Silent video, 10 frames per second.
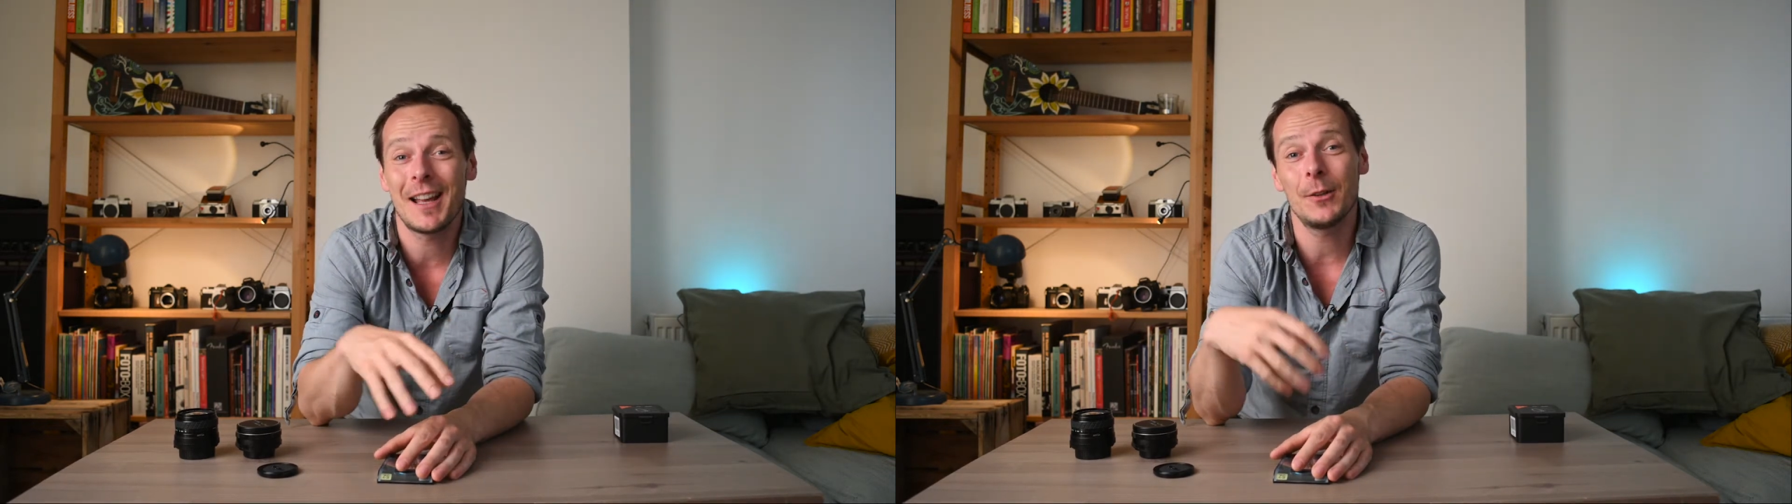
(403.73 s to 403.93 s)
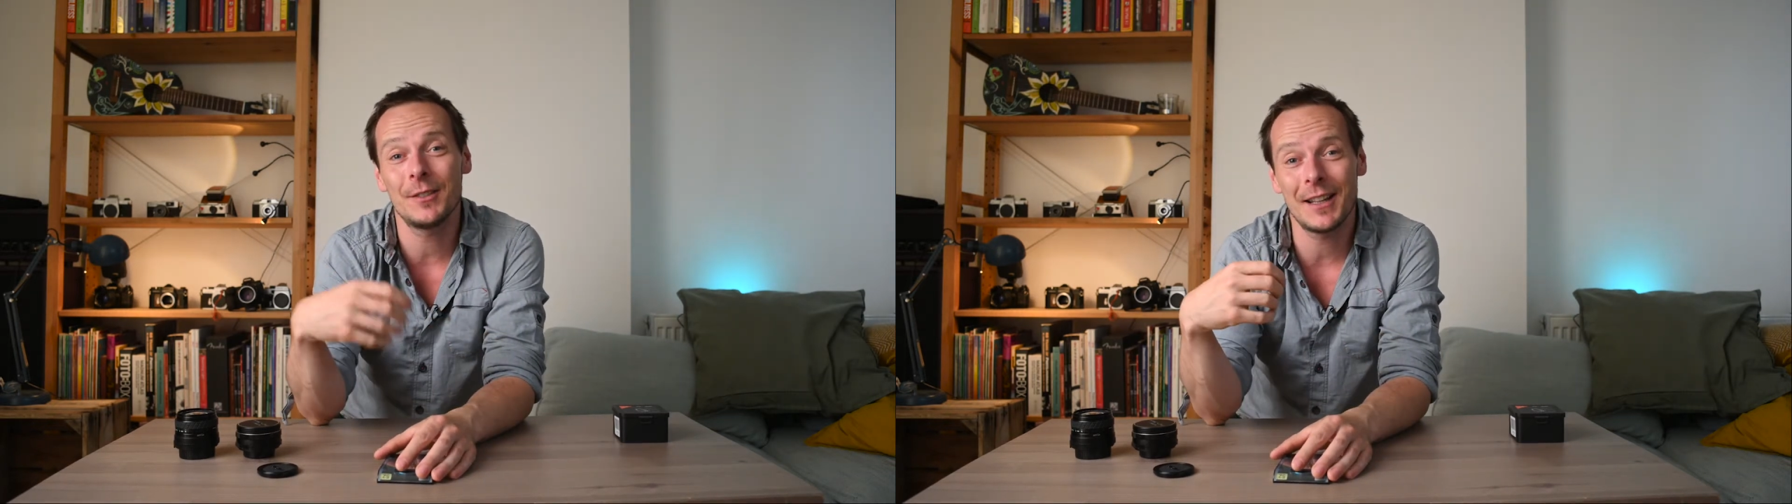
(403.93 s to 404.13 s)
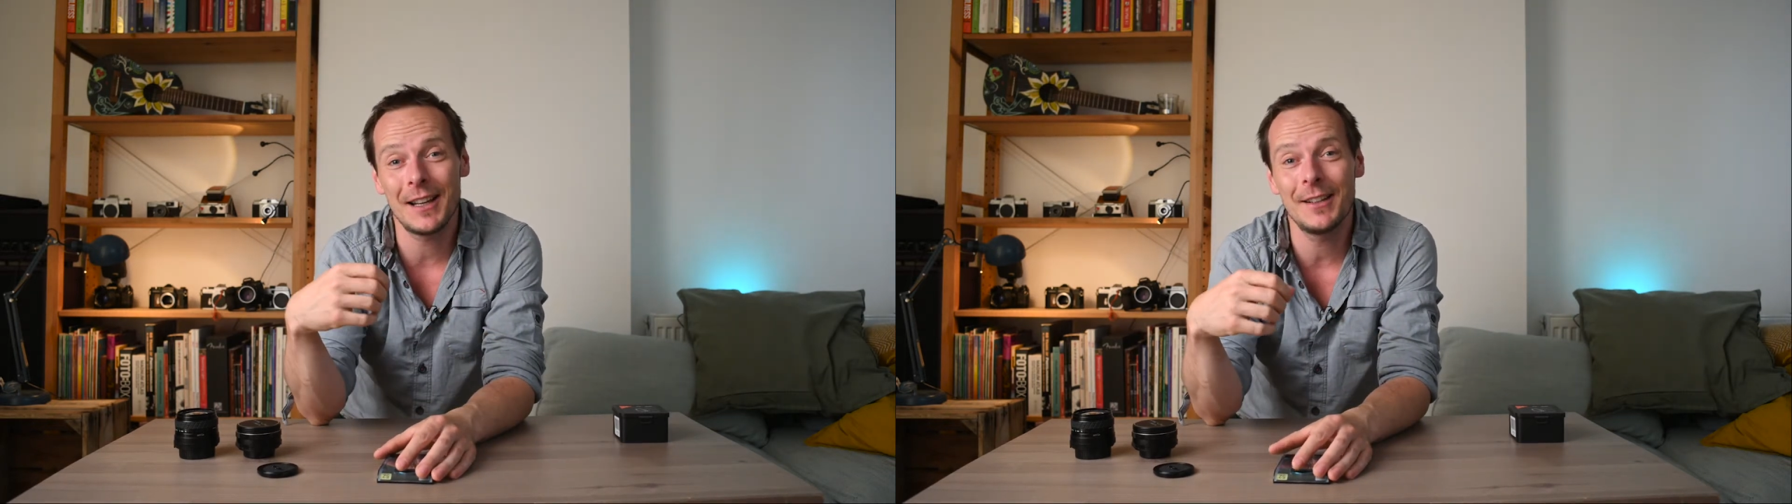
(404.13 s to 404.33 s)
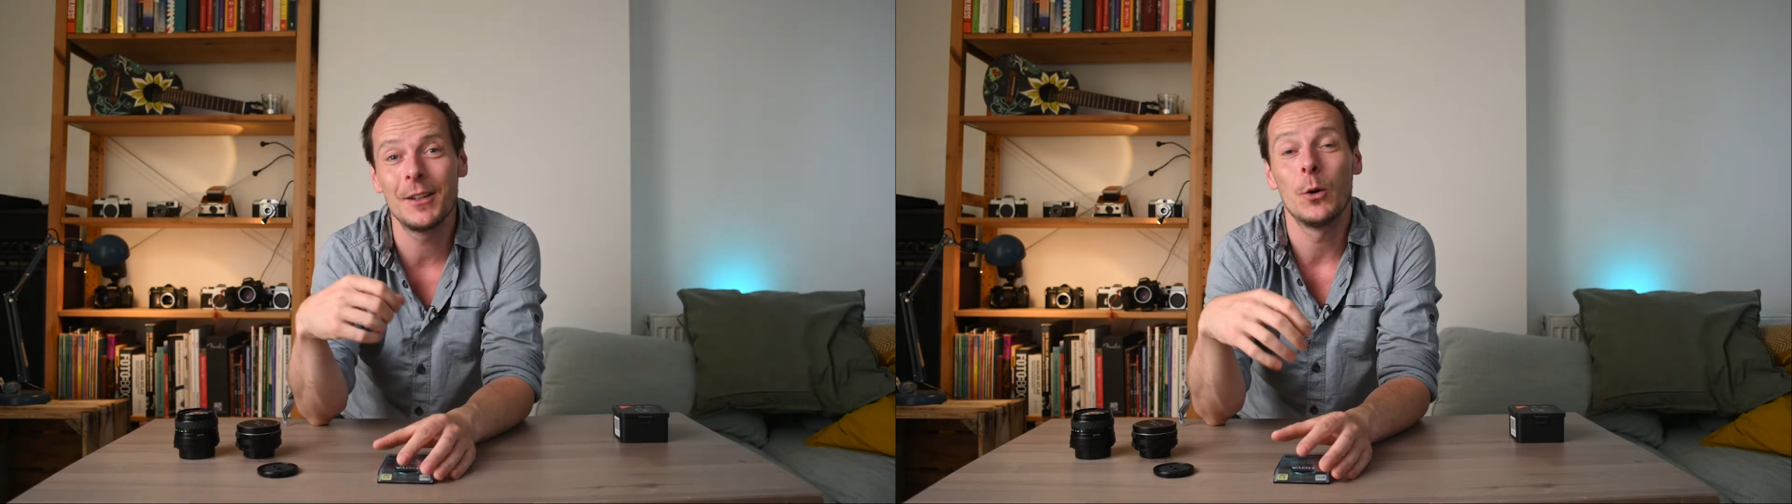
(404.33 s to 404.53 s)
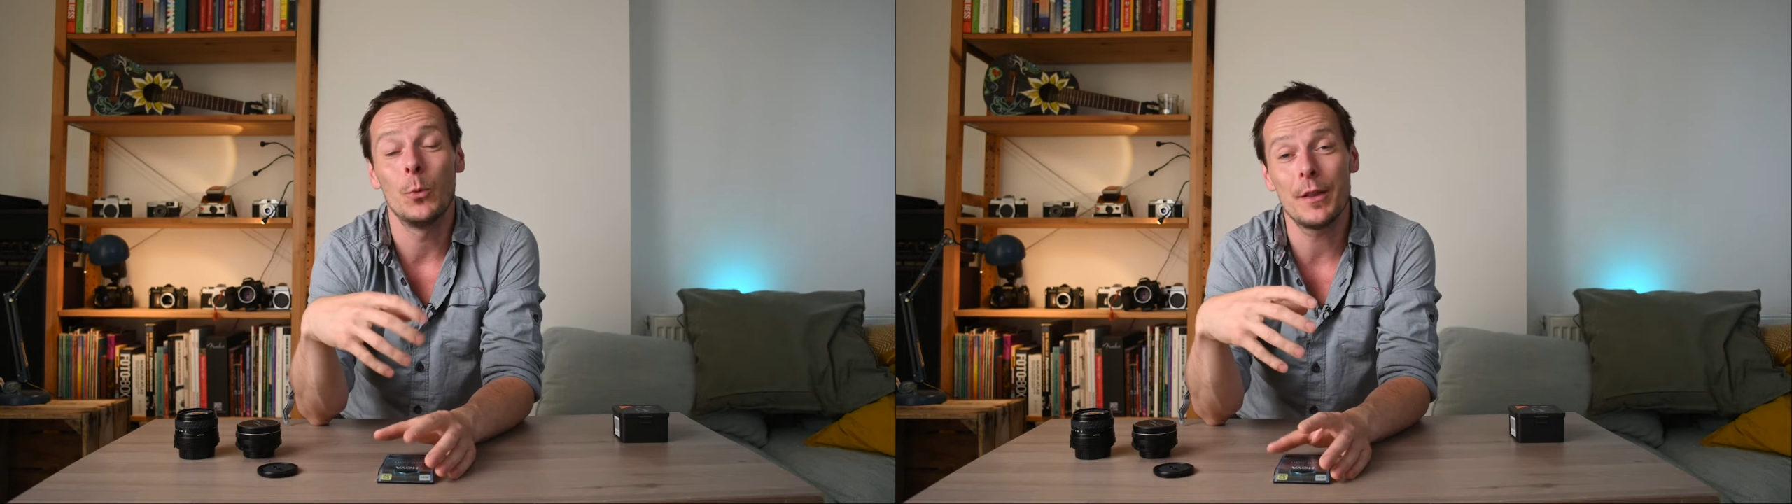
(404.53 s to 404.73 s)
outside
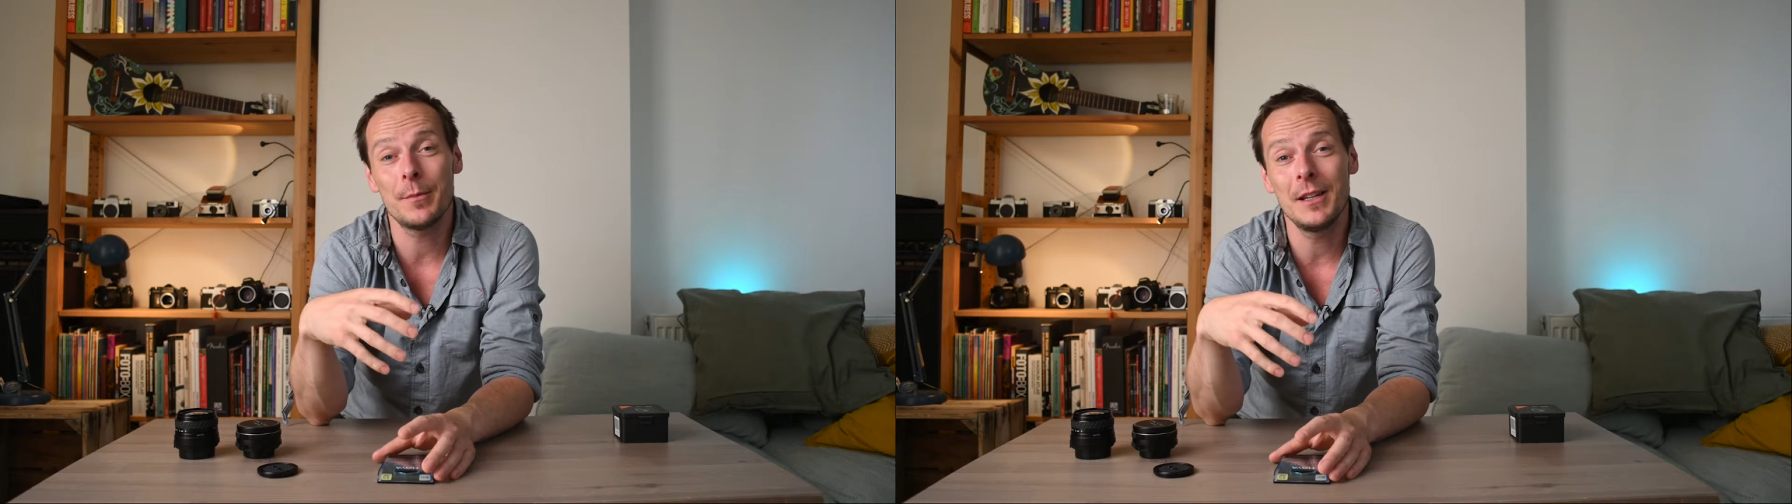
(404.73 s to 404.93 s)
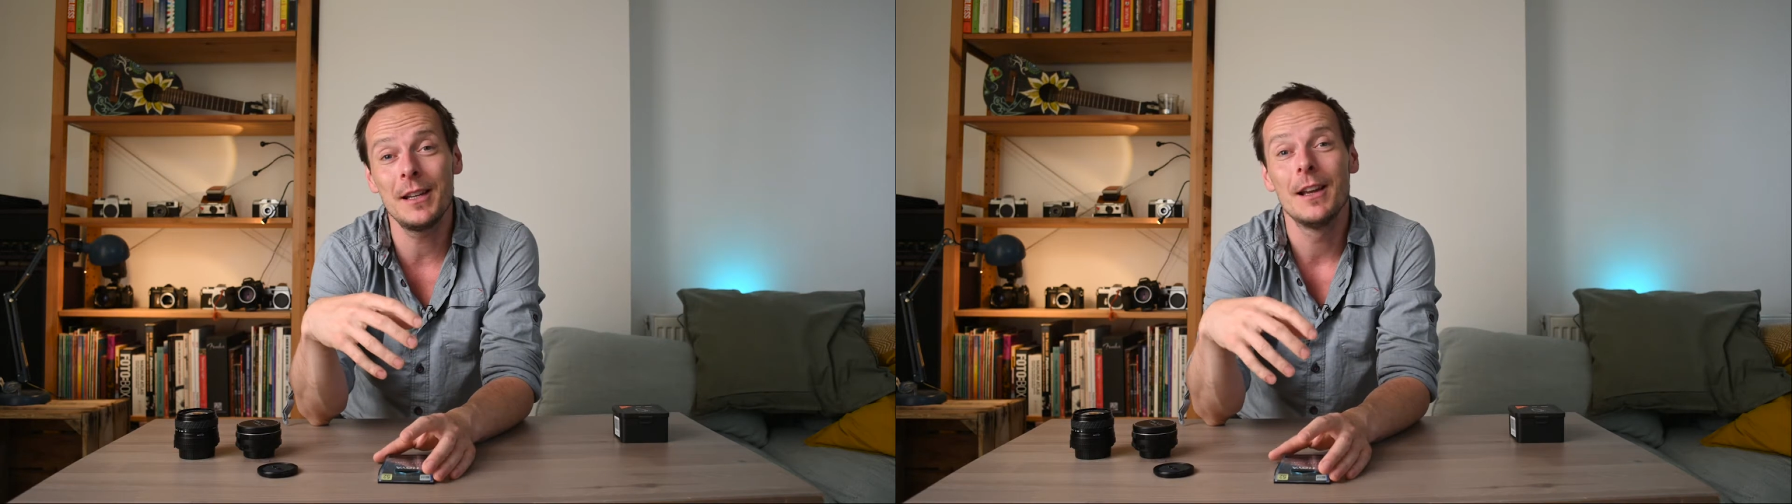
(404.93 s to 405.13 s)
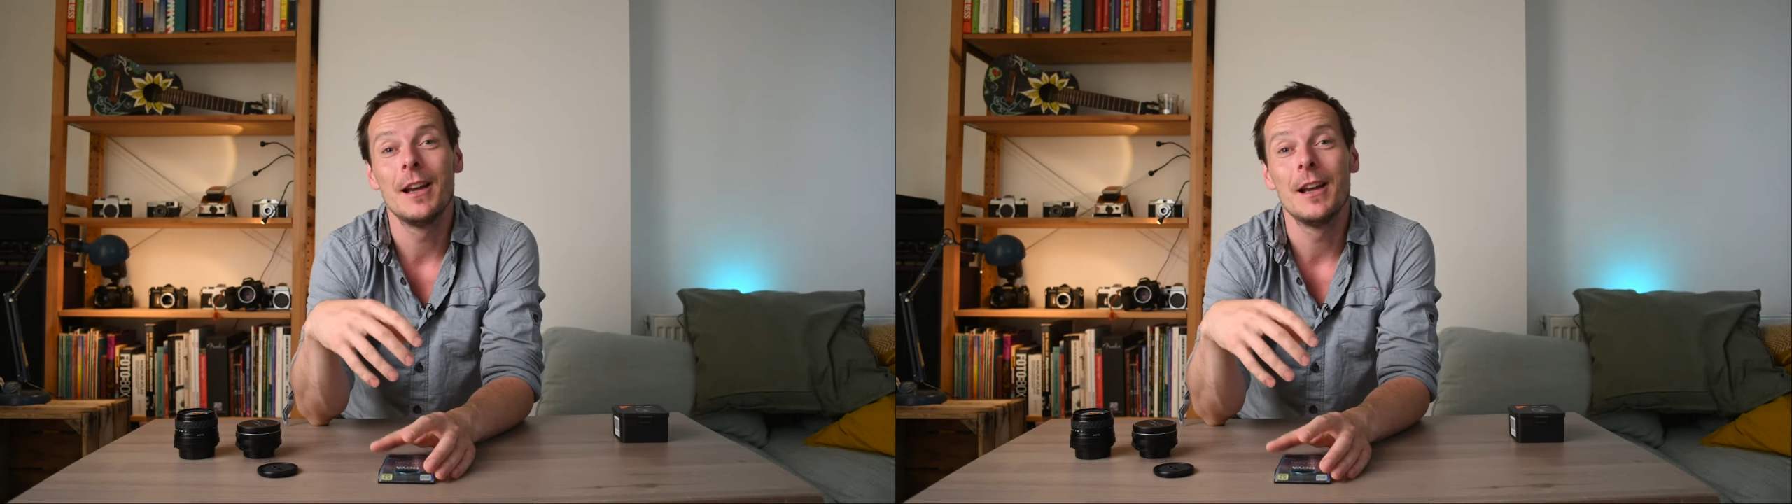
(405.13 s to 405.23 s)
with me.